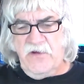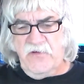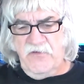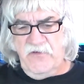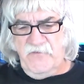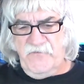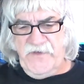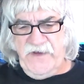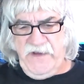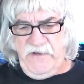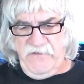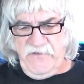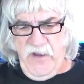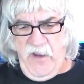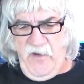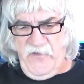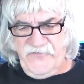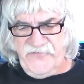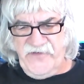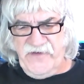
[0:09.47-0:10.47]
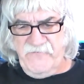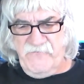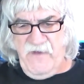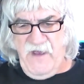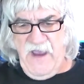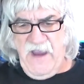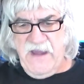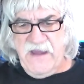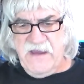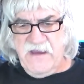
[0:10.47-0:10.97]
group build hosted
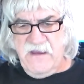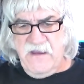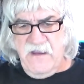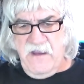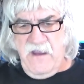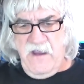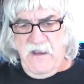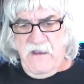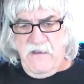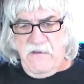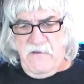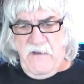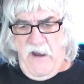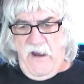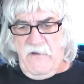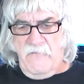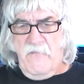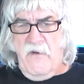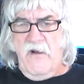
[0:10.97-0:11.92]
by R.